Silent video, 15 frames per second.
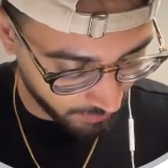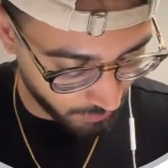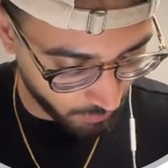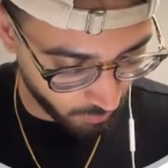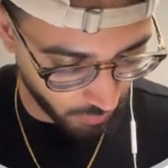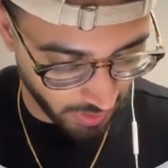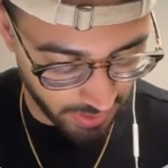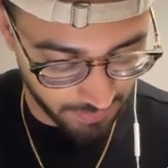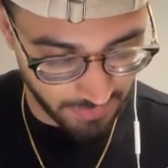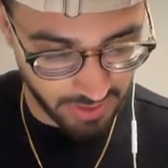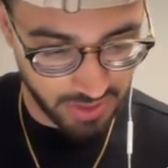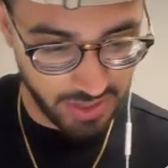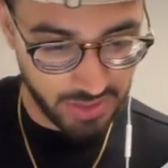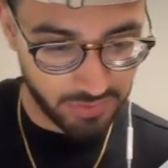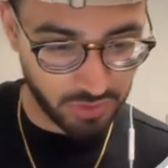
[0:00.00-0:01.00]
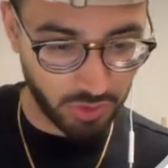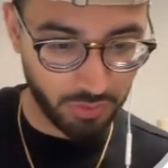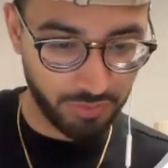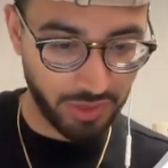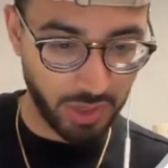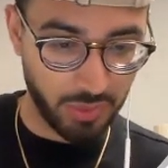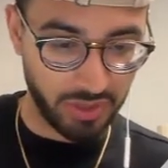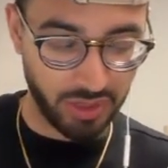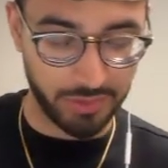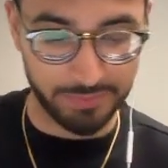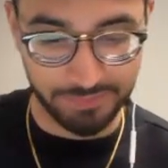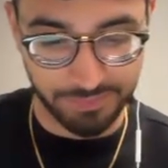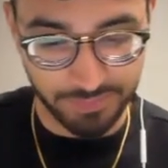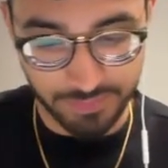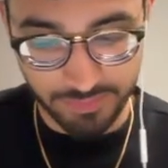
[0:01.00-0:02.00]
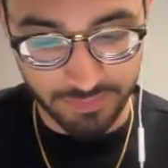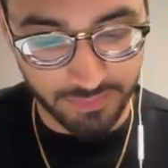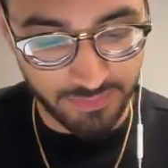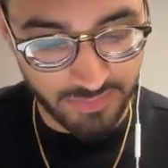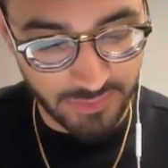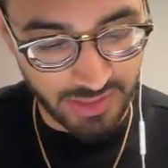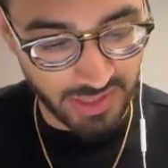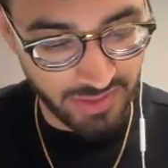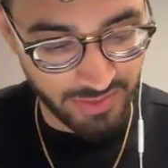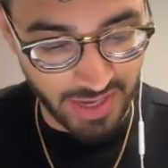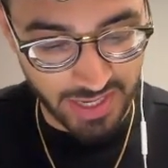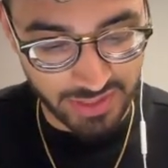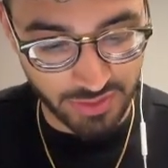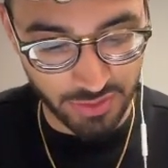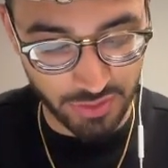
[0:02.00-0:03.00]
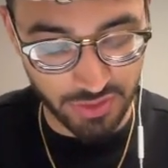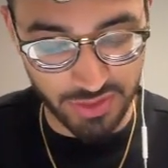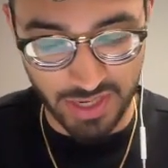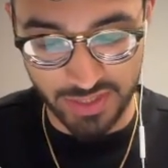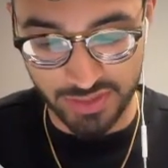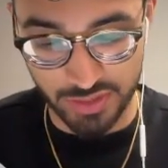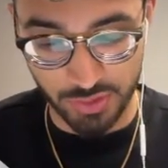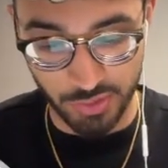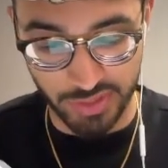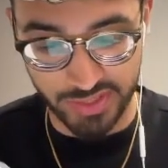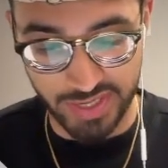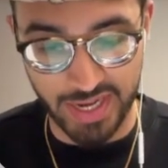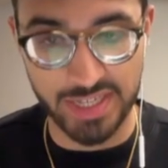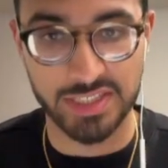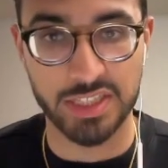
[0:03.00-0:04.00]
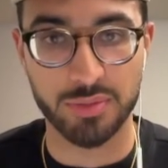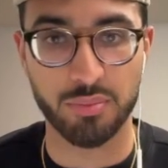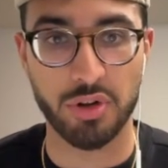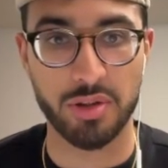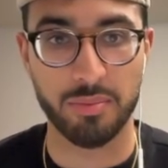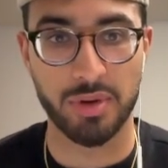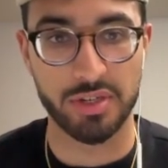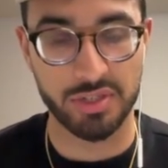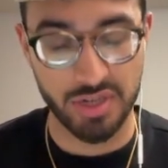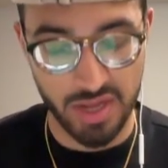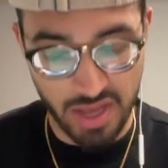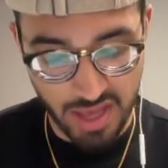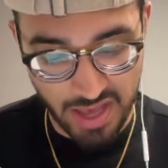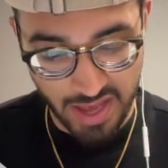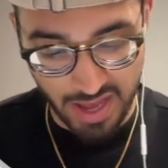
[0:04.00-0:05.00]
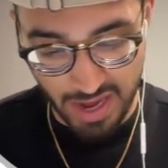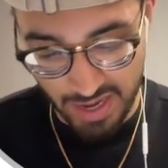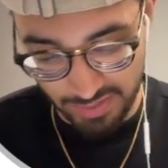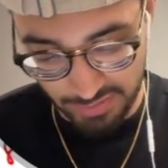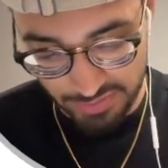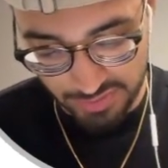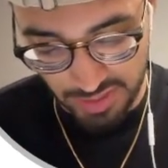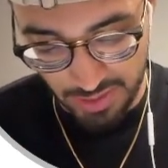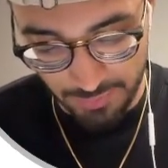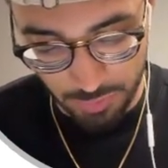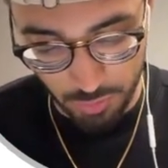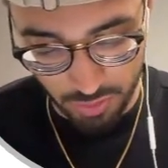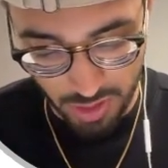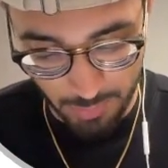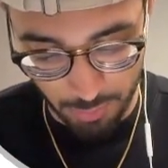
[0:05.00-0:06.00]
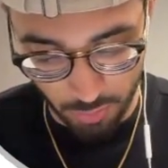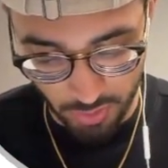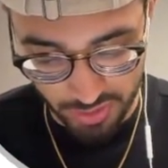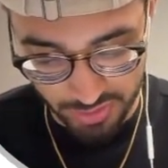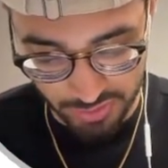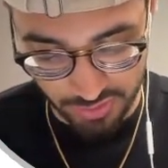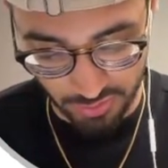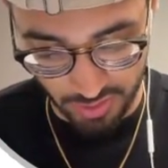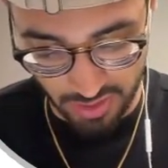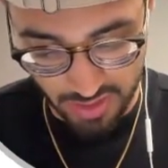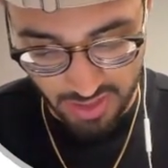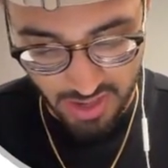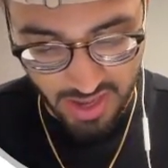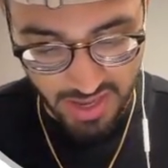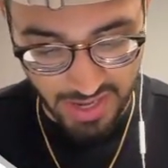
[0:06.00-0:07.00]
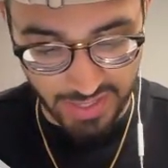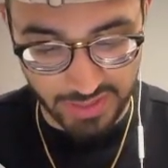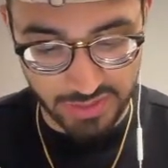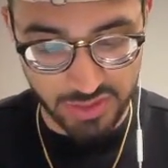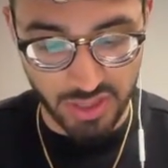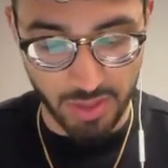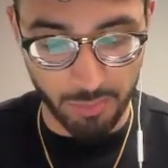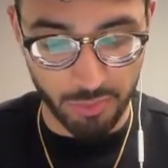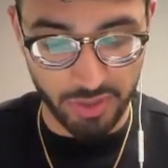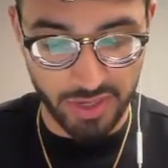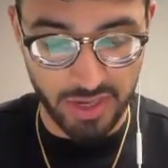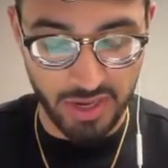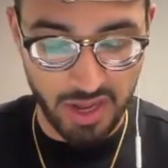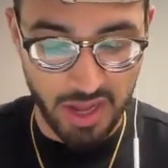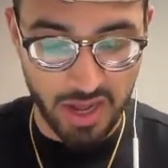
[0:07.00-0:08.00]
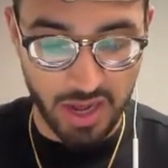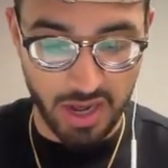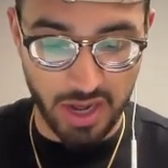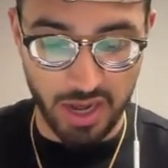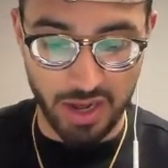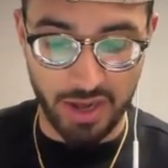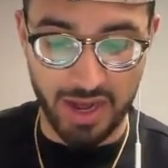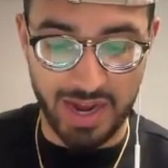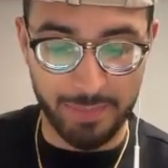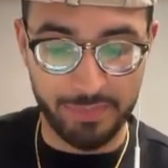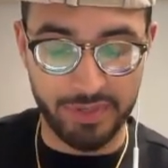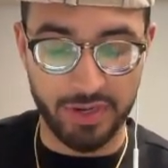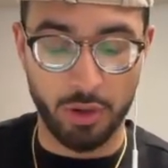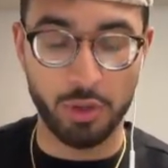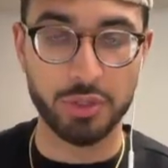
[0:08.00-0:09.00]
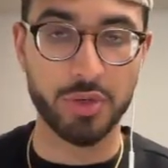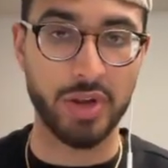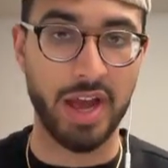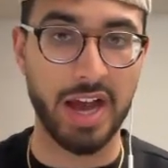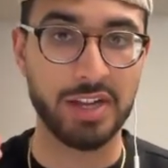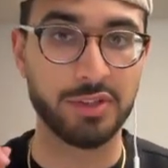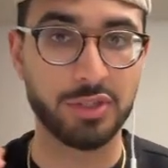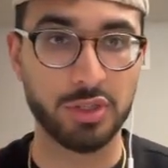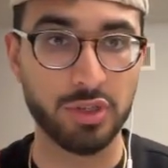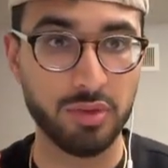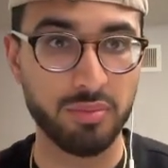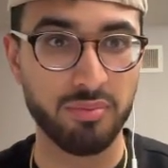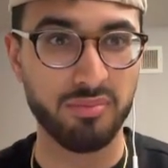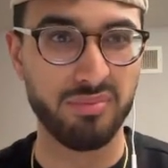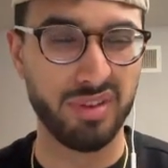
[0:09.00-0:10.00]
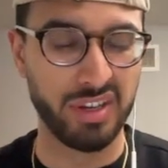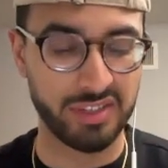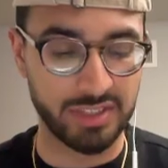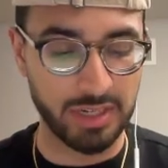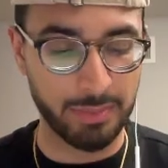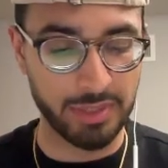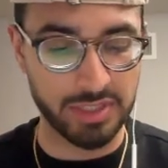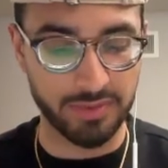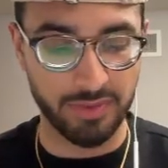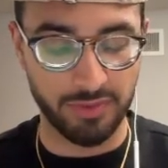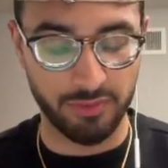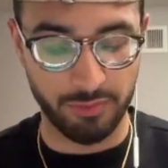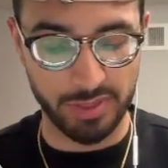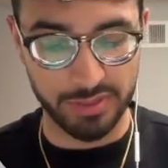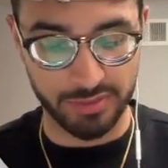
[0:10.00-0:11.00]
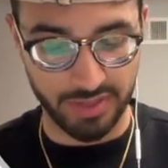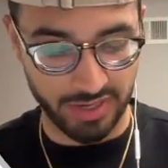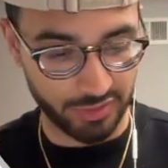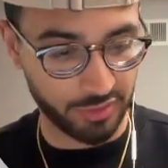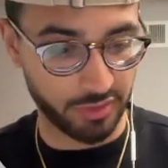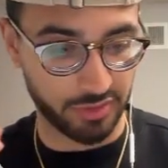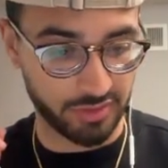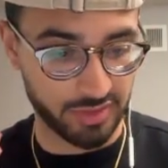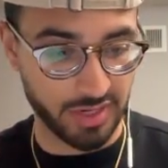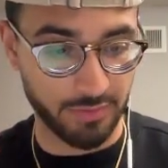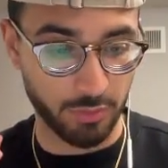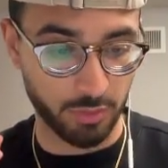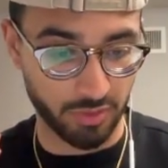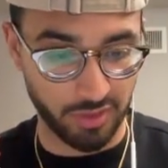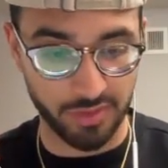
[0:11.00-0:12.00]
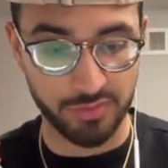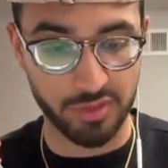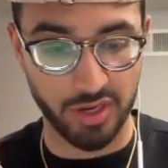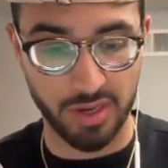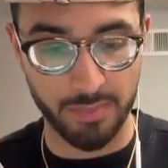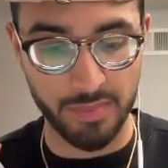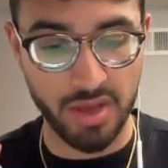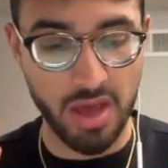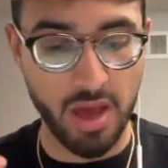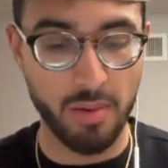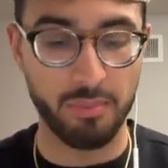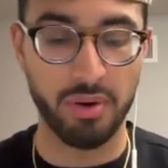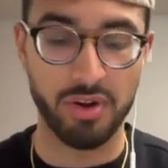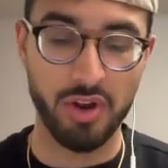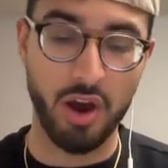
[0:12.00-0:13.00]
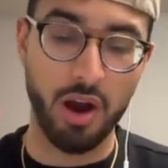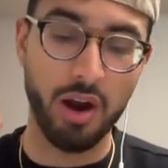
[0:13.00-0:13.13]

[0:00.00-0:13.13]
right? So there we go. That's the three cases pretty much. And let's dive into a couple questions, okay? In summary, I'm going to also add two tidbits of information that are actually going to save you a lot of time. But